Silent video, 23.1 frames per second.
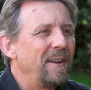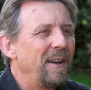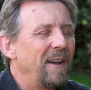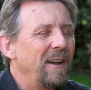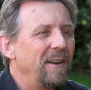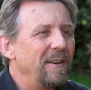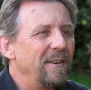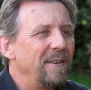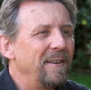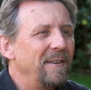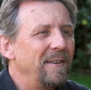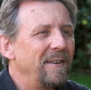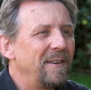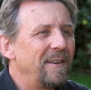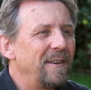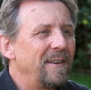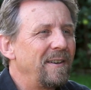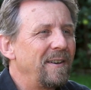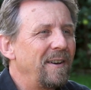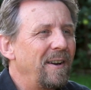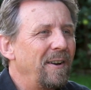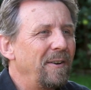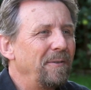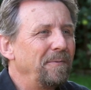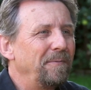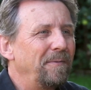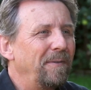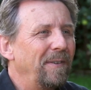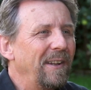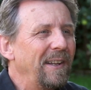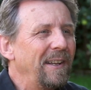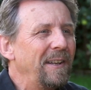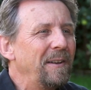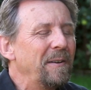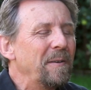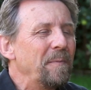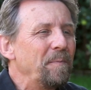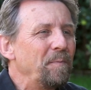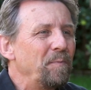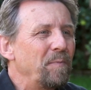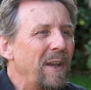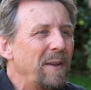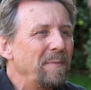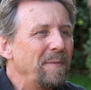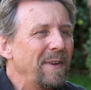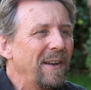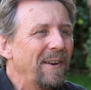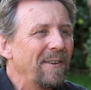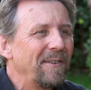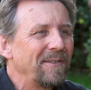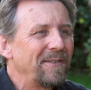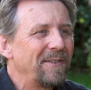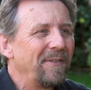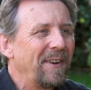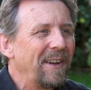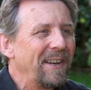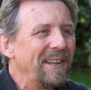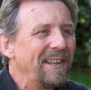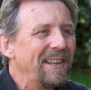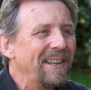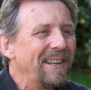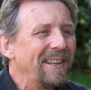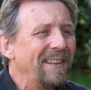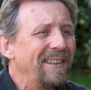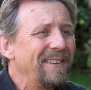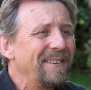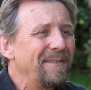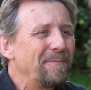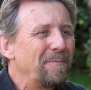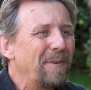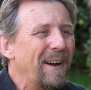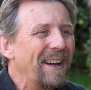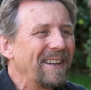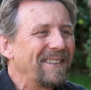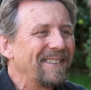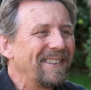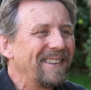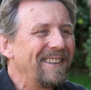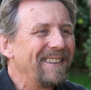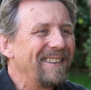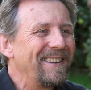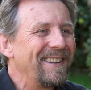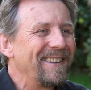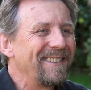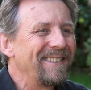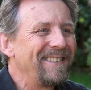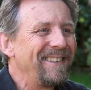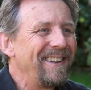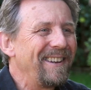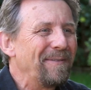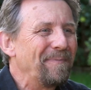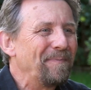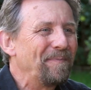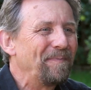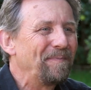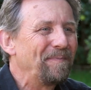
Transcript: and uh, hopefully make me lots of honey and wax again next year.